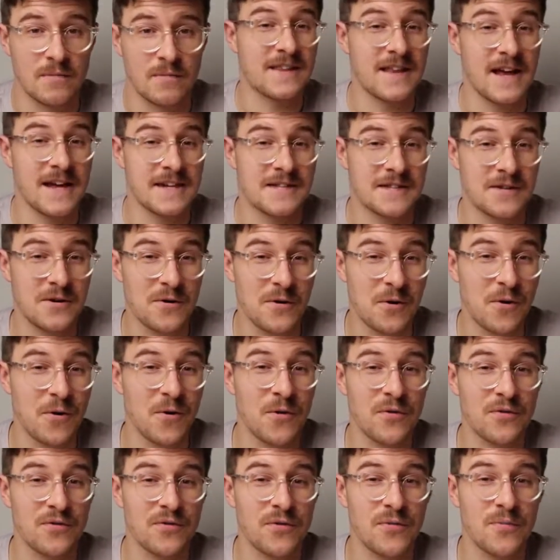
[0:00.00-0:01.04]
That's
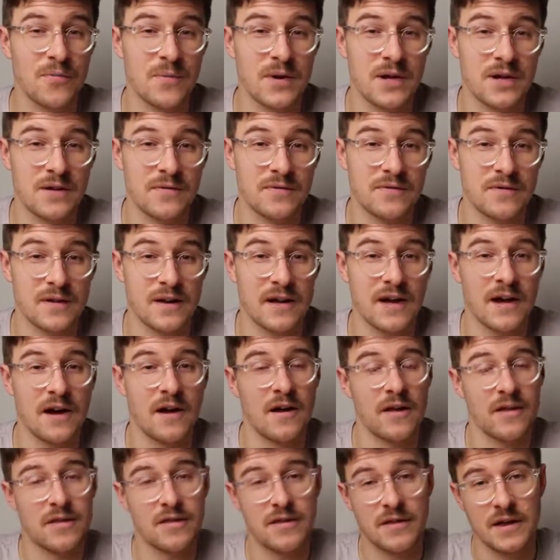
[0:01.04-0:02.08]
all from me for
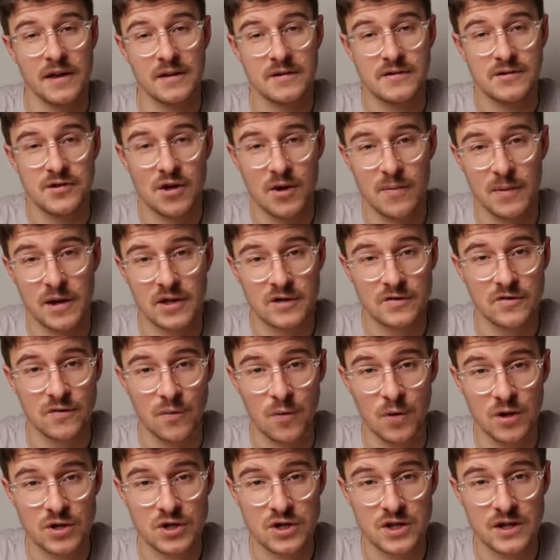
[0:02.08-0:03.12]
now. Thanks so much for
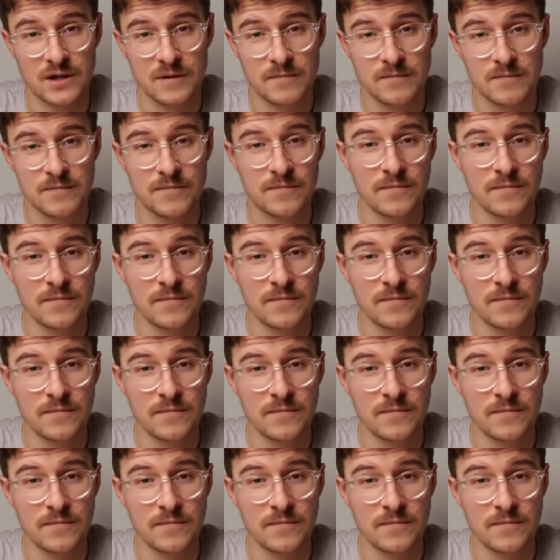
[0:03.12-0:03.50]
watching.